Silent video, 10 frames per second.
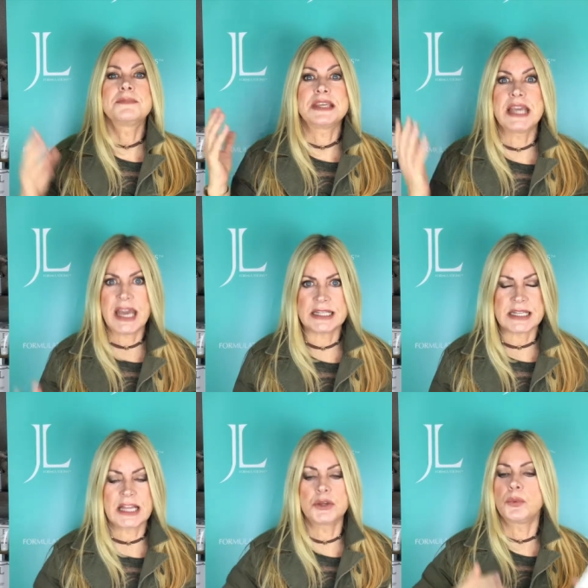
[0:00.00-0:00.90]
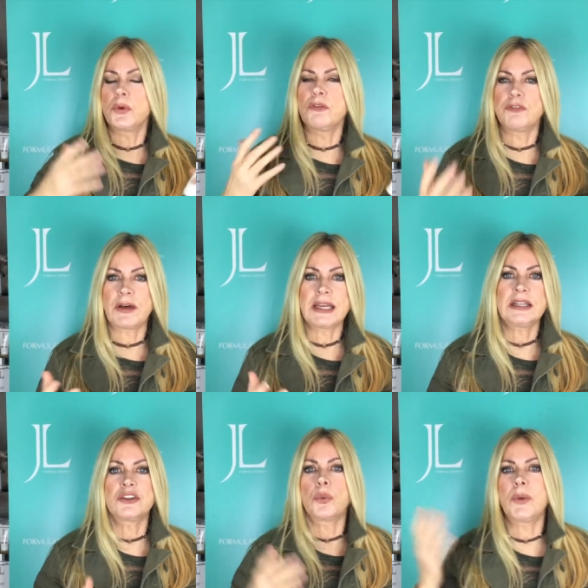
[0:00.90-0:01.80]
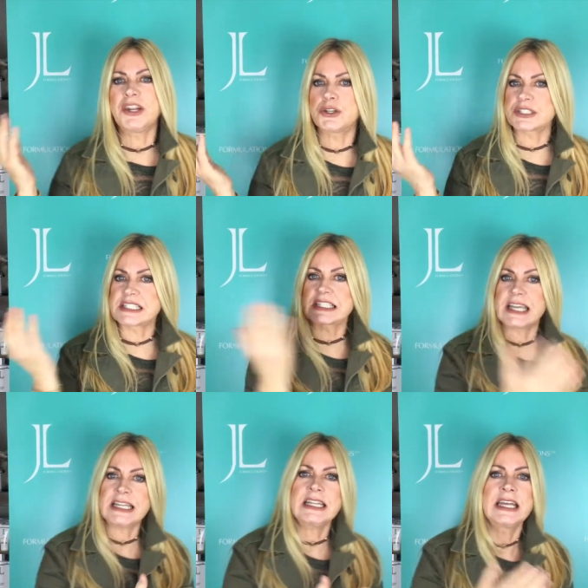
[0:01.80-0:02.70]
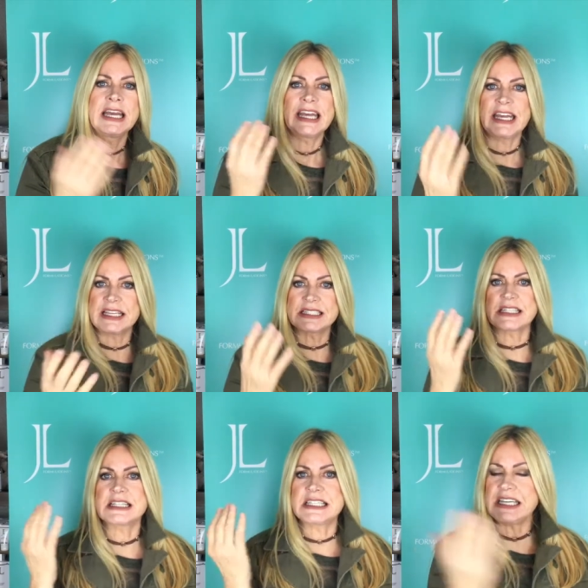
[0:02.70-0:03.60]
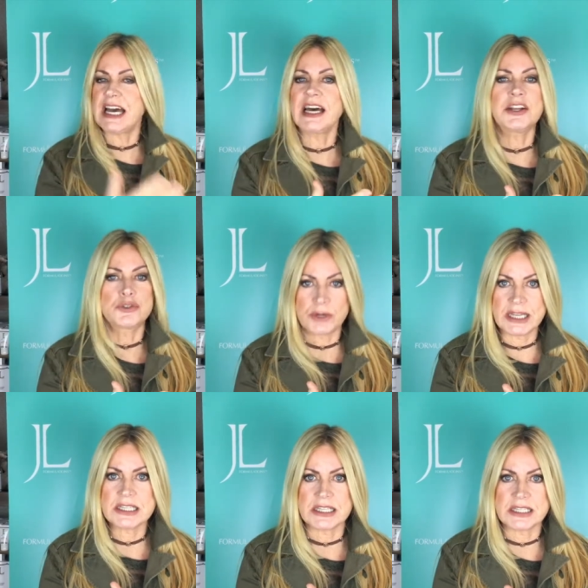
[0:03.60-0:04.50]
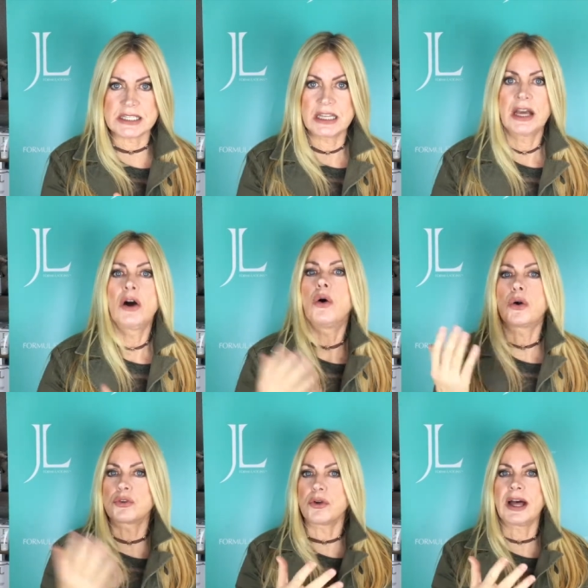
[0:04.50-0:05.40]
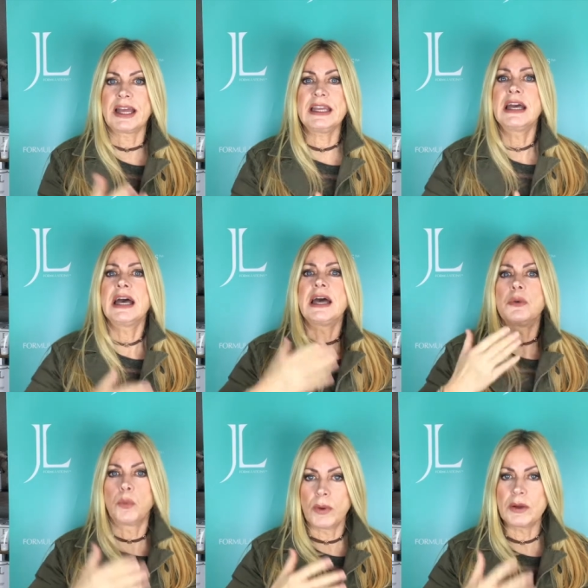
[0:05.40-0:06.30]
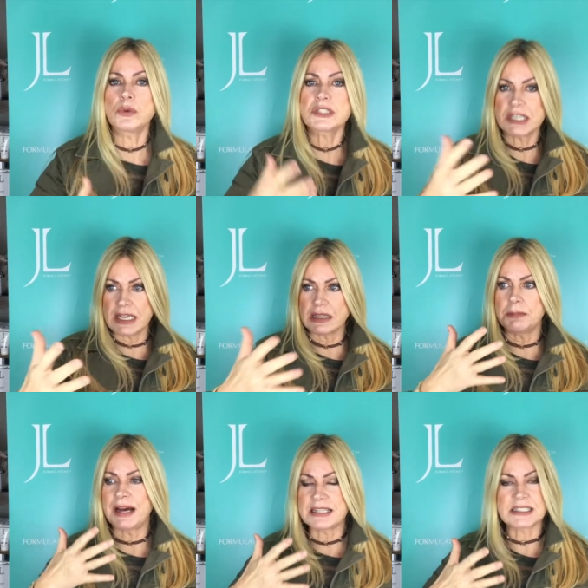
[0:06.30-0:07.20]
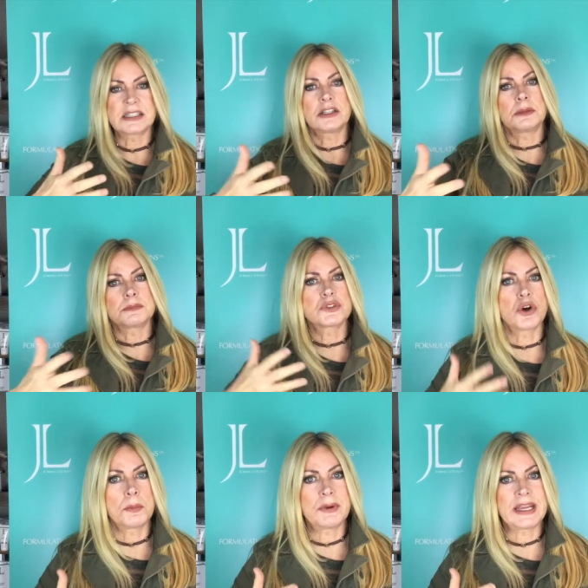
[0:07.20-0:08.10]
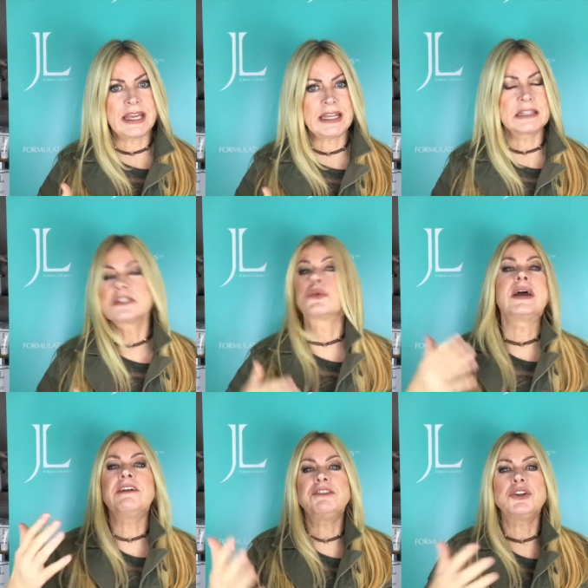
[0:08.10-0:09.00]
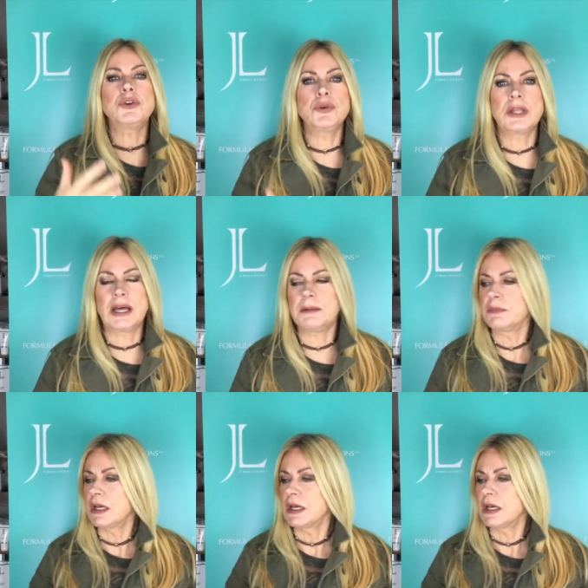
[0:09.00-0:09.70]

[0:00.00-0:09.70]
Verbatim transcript: Yes, and you will find that where your skin is dehydrated or dry, it will take the mask and it will absorb right in. So if you do that,